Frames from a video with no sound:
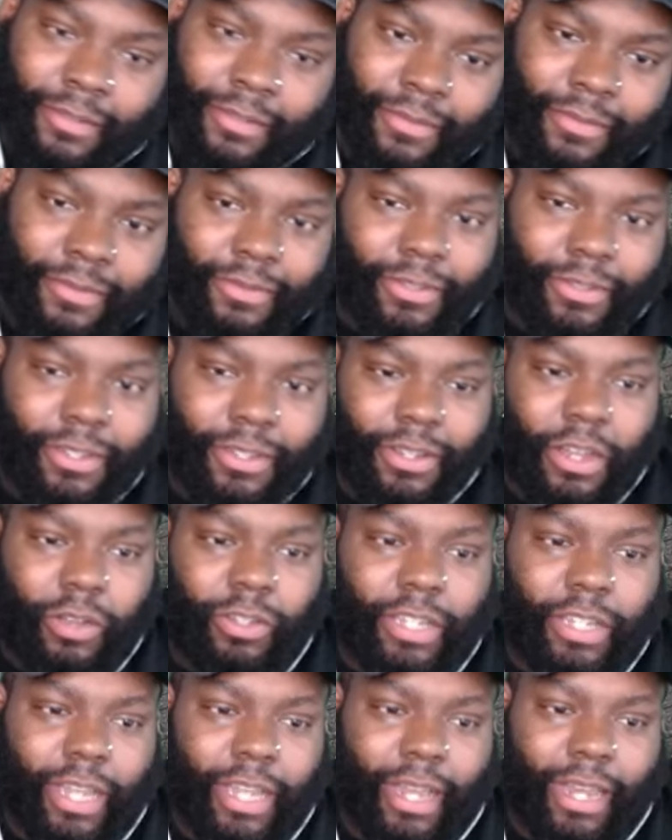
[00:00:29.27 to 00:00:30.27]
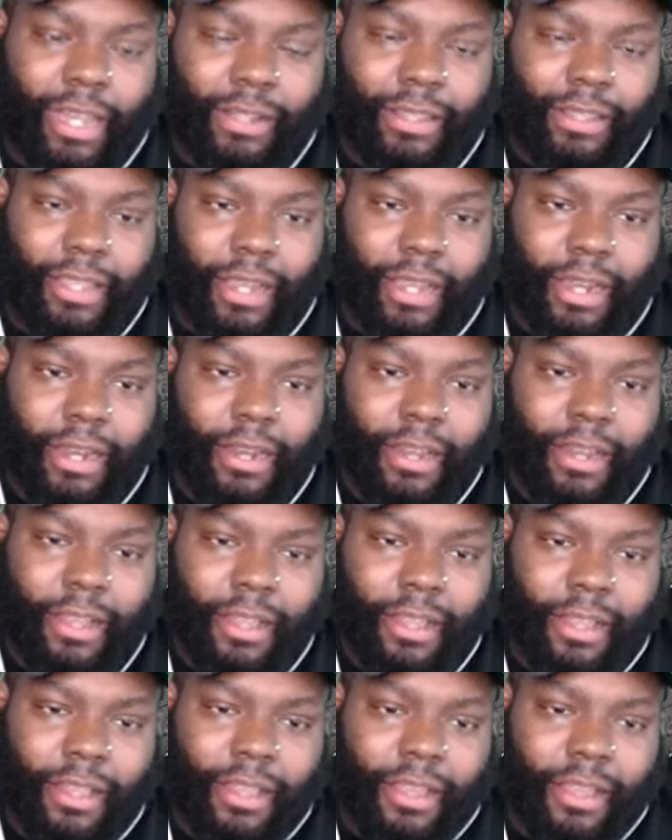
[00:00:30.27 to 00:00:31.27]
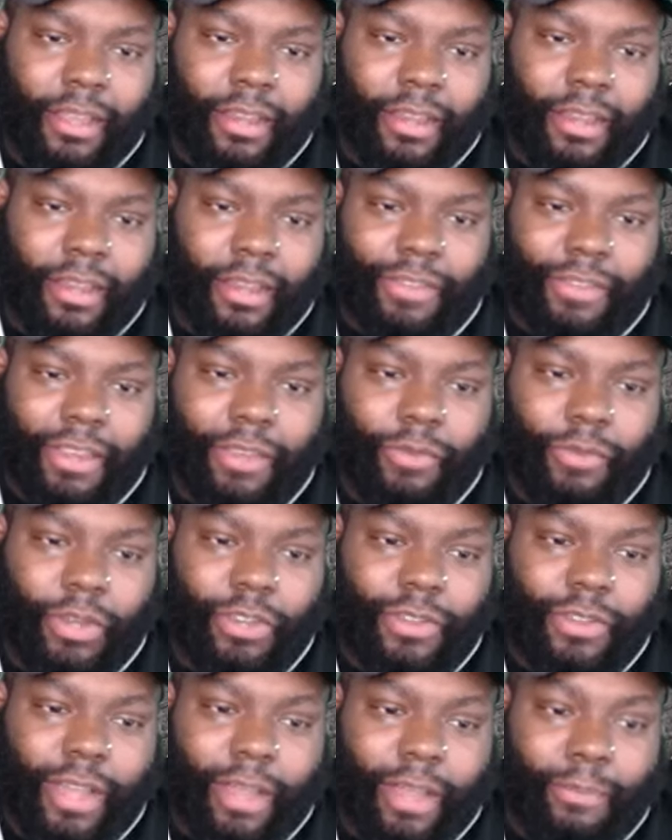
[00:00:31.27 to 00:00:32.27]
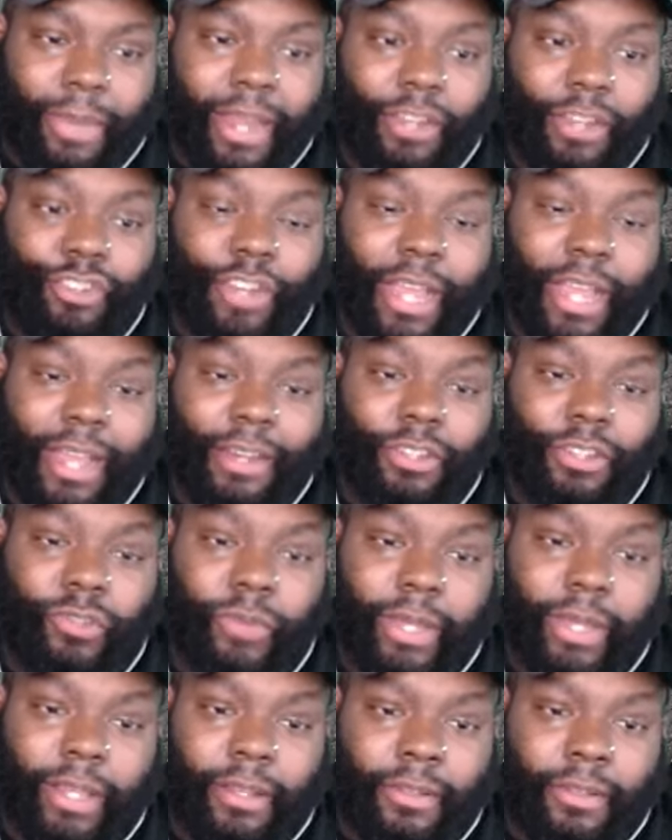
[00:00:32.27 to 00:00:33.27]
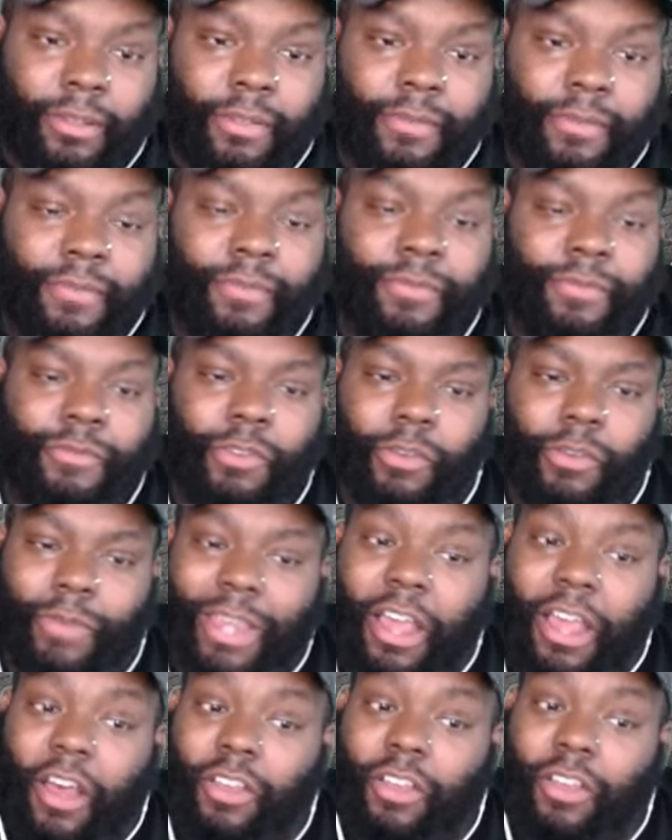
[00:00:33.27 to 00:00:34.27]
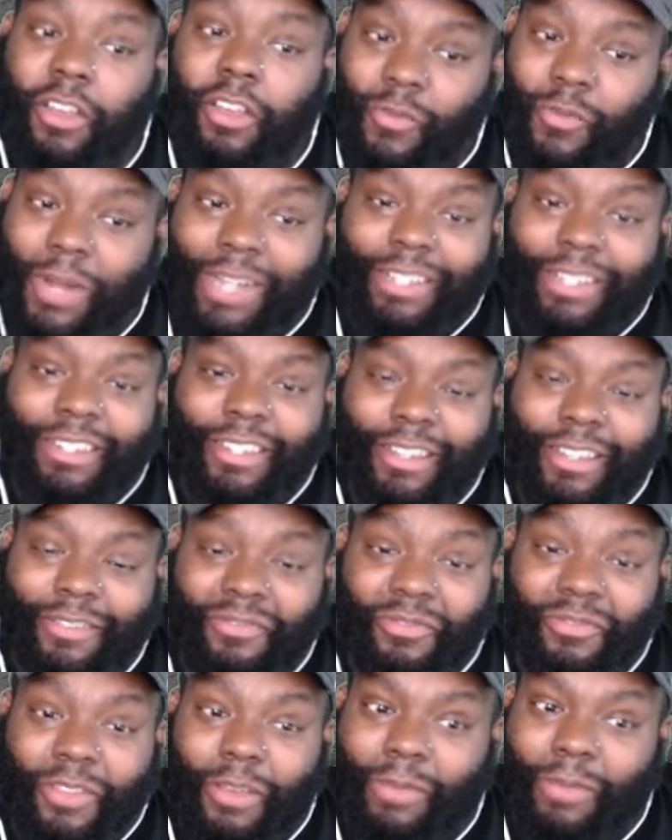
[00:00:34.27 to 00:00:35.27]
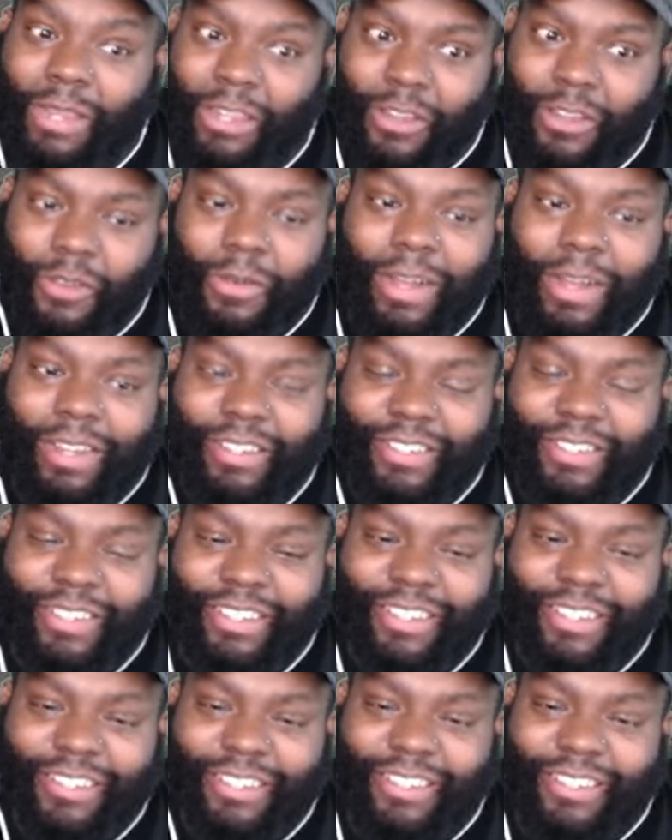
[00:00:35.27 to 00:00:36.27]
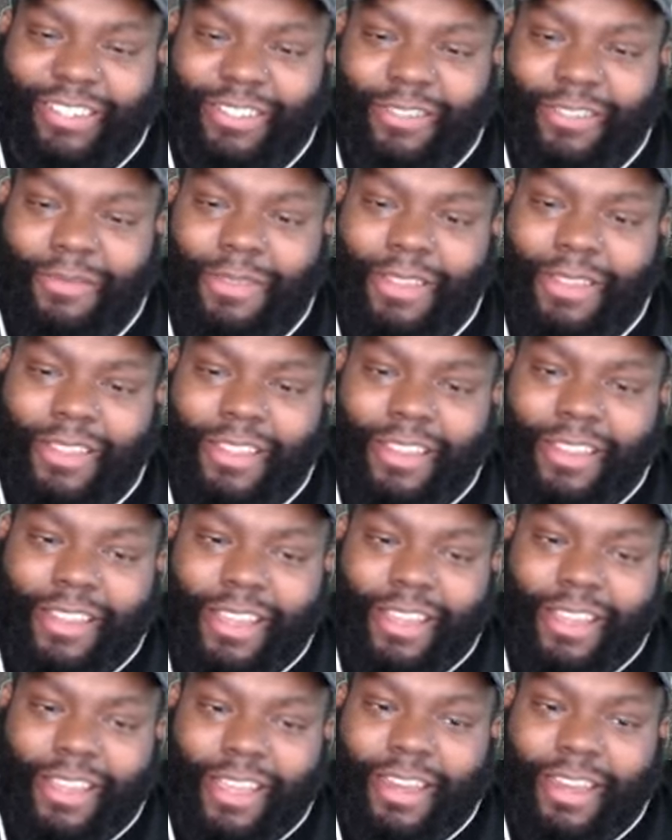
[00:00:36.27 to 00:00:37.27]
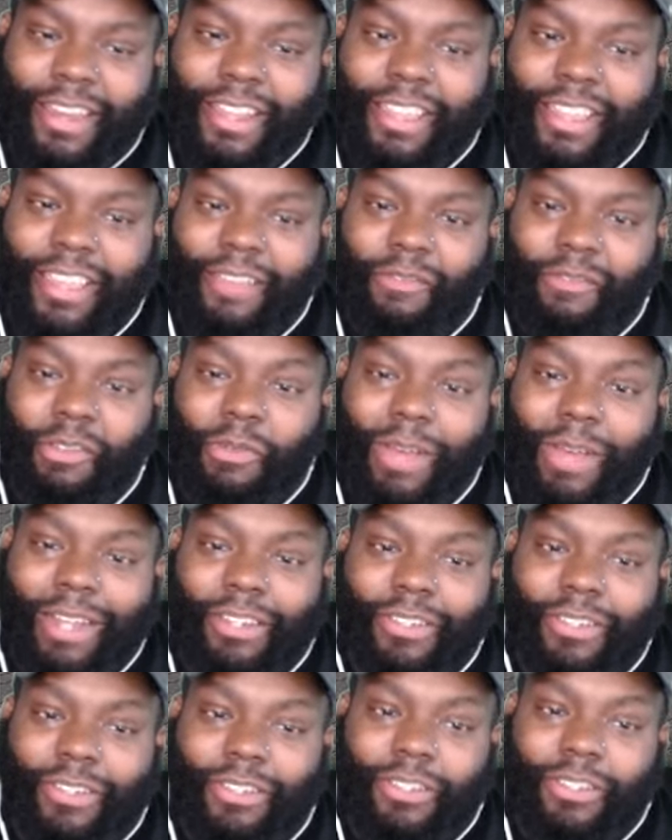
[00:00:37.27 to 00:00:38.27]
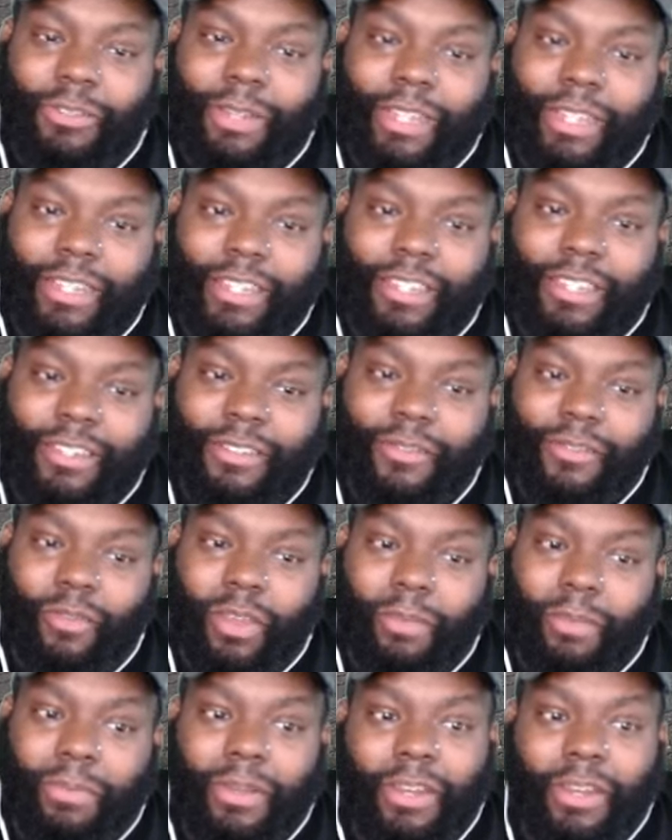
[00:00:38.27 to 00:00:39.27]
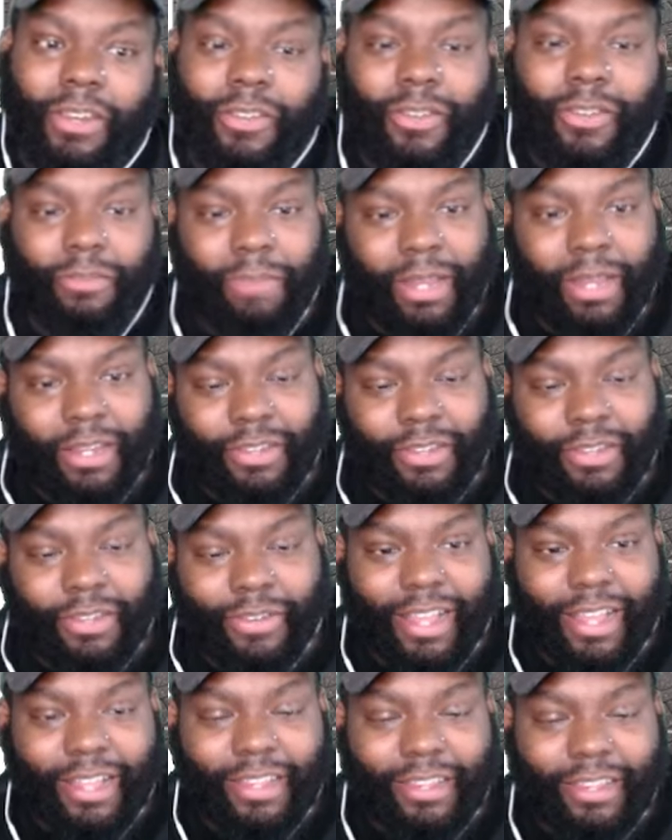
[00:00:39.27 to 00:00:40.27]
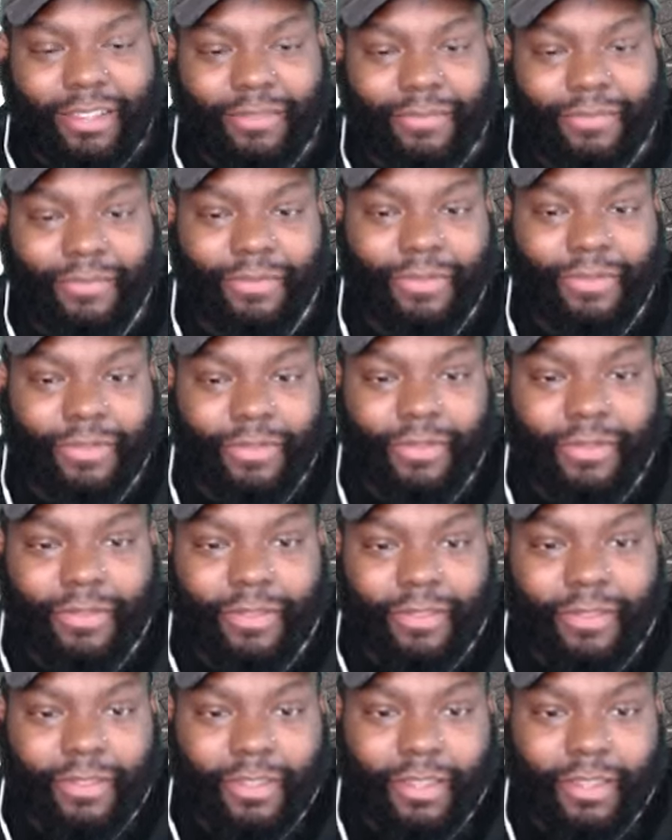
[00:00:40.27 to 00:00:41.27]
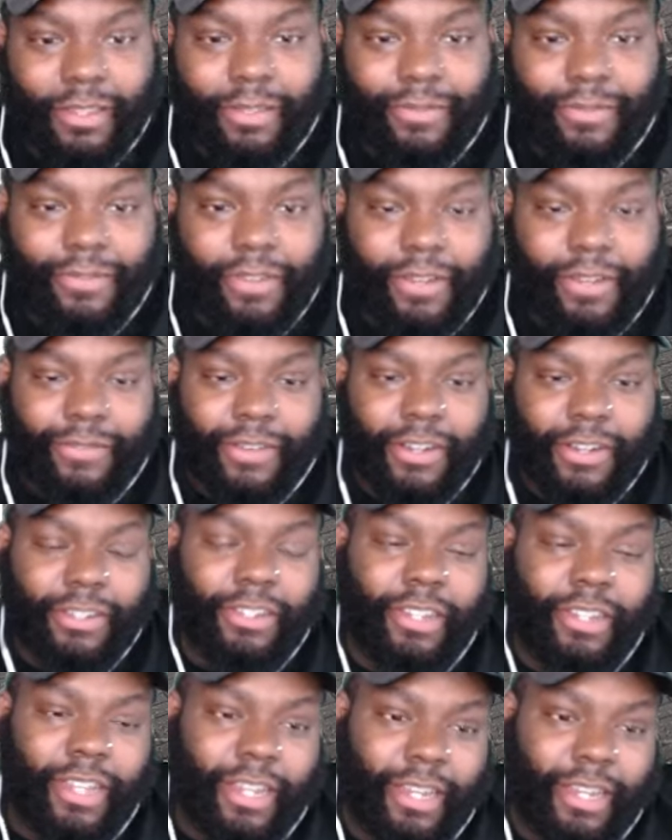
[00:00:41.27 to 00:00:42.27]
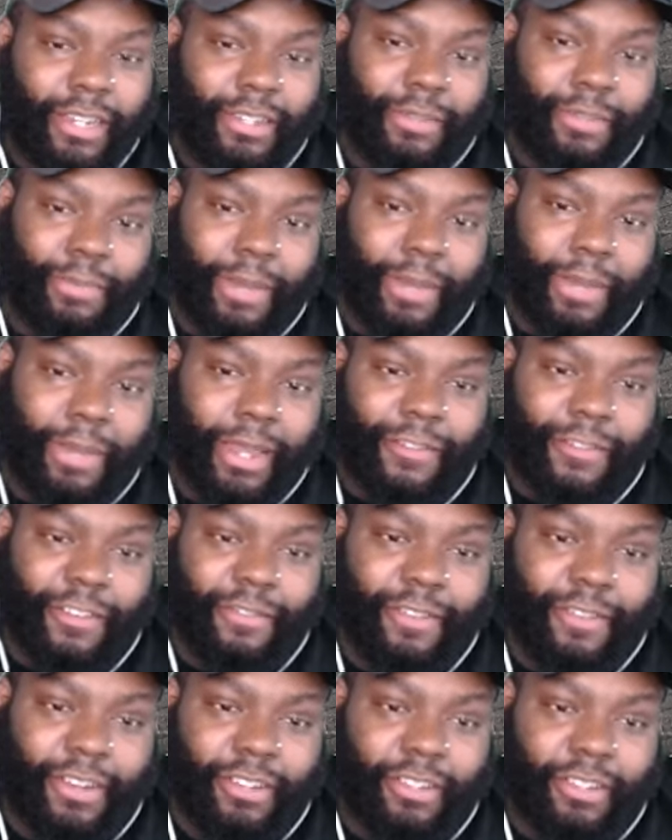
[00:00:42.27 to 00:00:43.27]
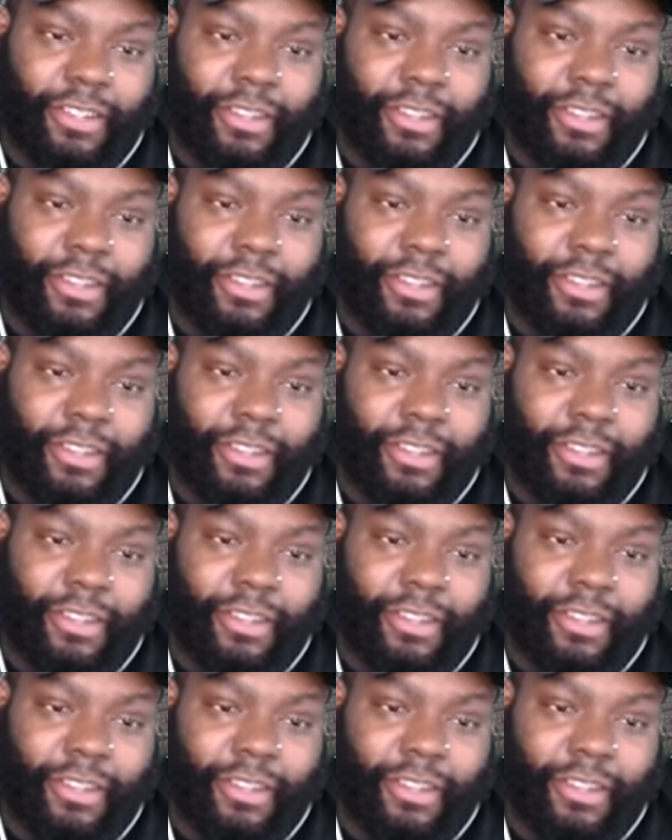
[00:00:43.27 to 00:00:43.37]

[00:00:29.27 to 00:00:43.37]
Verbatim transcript: So go check it out there. Don't forget we do got Patreon as well, where we also watch stuff that we don't watch on YouTube. And anything we watch on Twitch, we put it on Patreon. There's a free version and there's a paid for version.